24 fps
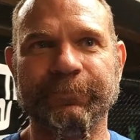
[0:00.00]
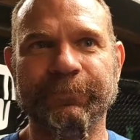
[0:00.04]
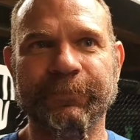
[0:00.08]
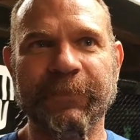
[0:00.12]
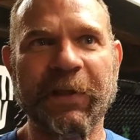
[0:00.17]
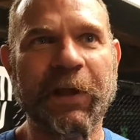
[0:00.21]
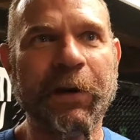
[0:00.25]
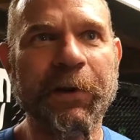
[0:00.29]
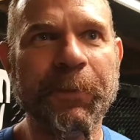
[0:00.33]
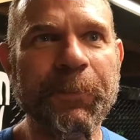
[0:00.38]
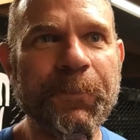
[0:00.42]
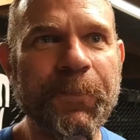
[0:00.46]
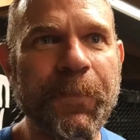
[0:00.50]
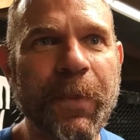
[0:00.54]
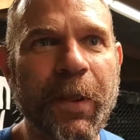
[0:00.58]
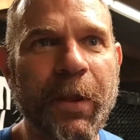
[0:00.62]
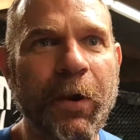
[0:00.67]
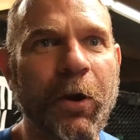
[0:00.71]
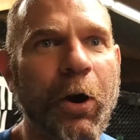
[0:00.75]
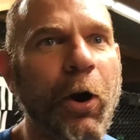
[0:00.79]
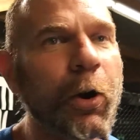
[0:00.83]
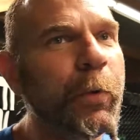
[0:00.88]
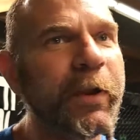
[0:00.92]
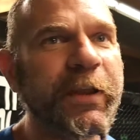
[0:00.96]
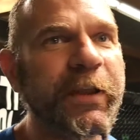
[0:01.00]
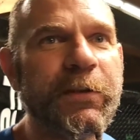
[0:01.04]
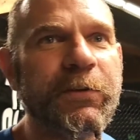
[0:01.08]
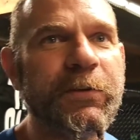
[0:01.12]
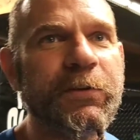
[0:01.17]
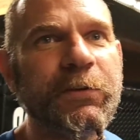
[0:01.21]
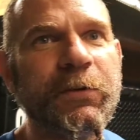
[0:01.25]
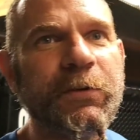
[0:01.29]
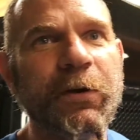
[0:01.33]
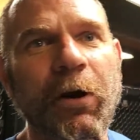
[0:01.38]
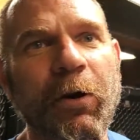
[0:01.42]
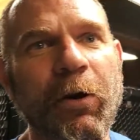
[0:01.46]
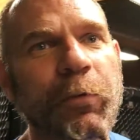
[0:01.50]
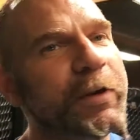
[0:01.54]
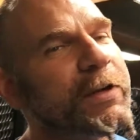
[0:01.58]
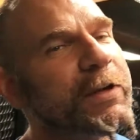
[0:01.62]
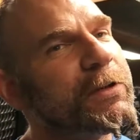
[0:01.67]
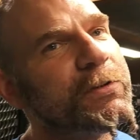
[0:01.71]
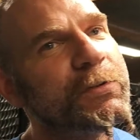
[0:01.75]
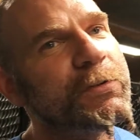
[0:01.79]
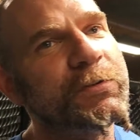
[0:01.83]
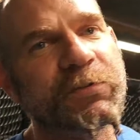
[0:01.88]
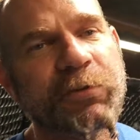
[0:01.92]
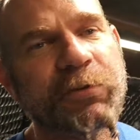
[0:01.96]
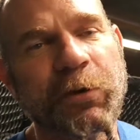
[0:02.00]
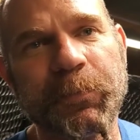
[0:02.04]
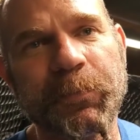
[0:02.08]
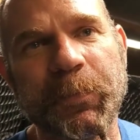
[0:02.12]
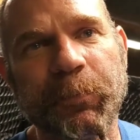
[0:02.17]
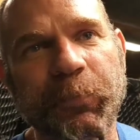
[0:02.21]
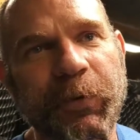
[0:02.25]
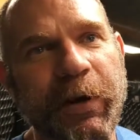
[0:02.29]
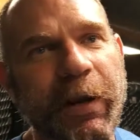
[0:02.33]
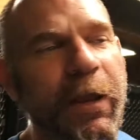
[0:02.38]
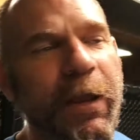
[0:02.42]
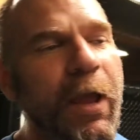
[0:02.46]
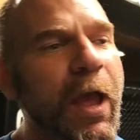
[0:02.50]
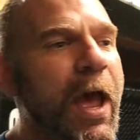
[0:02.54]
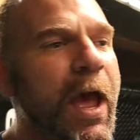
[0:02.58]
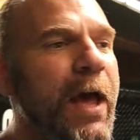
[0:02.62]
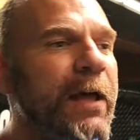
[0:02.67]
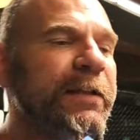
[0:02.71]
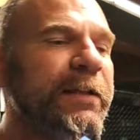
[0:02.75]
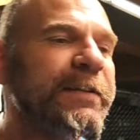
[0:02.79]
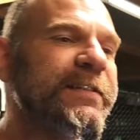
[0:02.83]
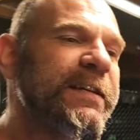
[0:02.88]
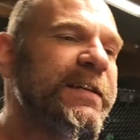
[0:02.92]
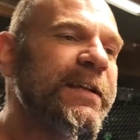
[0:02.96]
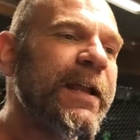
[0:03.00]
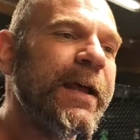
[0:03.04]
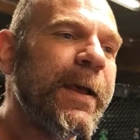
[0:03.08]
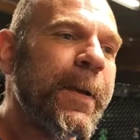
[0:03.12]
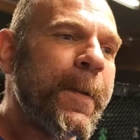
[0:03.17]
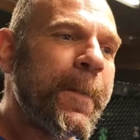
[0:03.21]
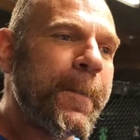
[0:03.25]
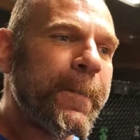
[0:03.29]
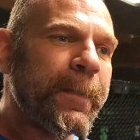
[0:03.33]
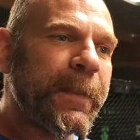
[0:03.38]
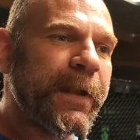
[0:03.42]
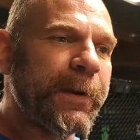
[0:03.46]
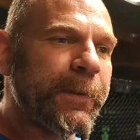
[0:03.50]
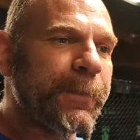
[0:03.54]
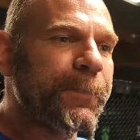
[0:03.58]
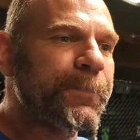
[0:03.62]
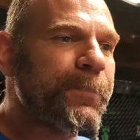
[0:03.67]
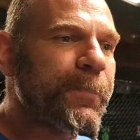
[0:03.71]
know, all we can do is hope and pray. Listen, you know,